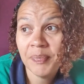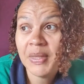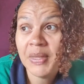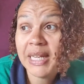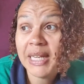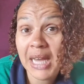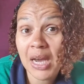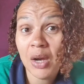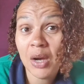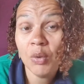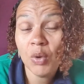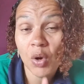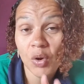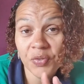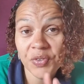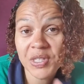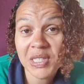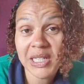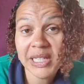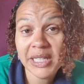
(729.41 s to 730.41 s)
Now,
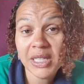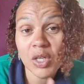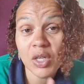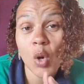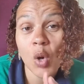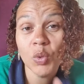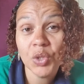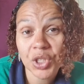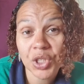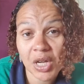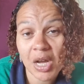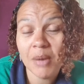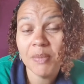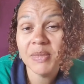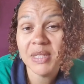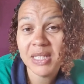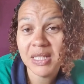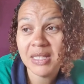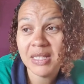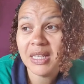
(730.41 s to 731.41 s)
obviously, culture
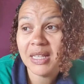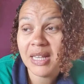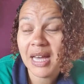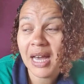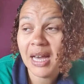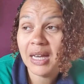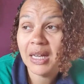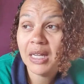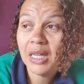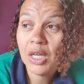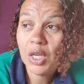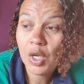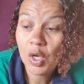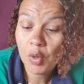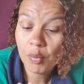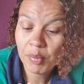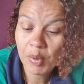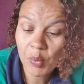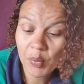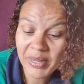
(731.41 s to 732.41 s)
comes into that,
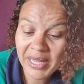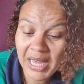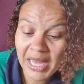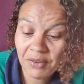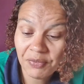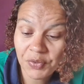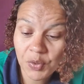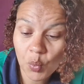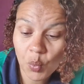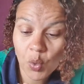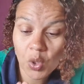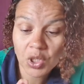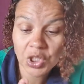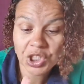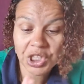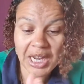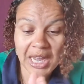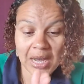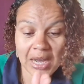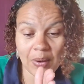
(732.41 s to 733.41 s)
but we have to
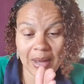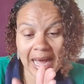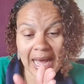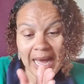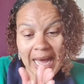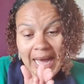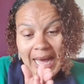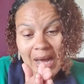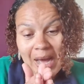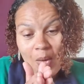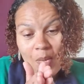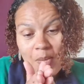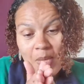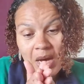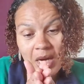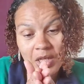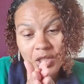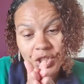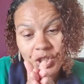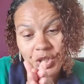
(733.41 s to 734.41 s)
watch out how
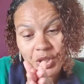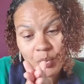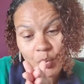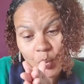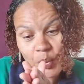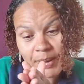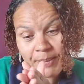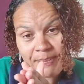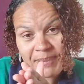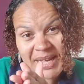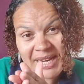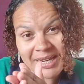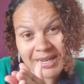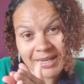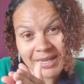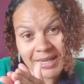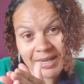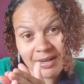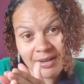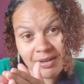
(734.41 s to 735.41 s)
much we're
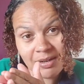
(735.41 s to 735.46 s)
bending.